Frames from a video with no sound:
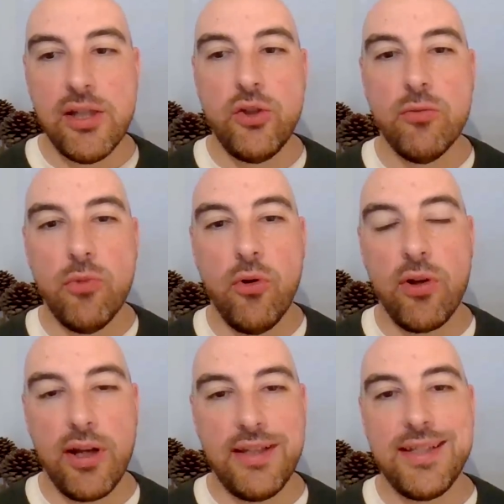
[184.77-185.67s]
You're more
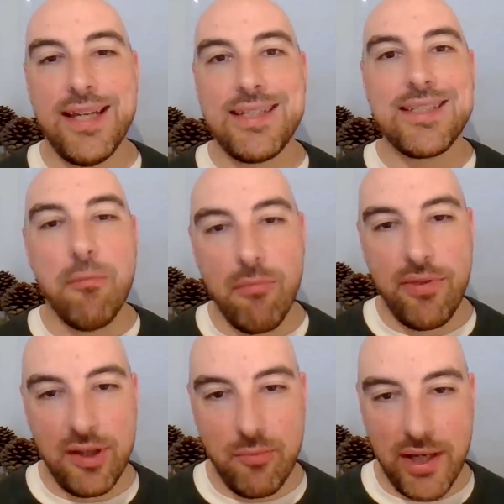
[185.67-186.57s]
likely to get
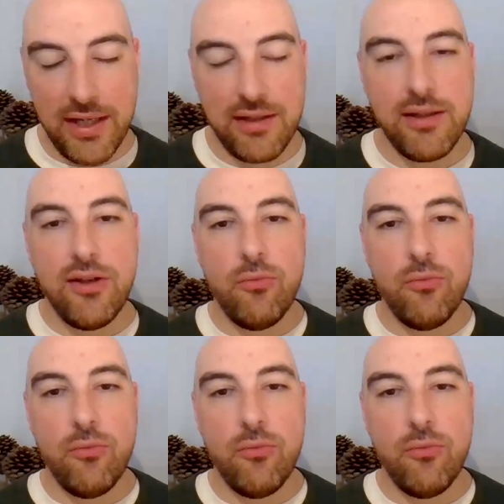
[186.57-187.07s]
something back.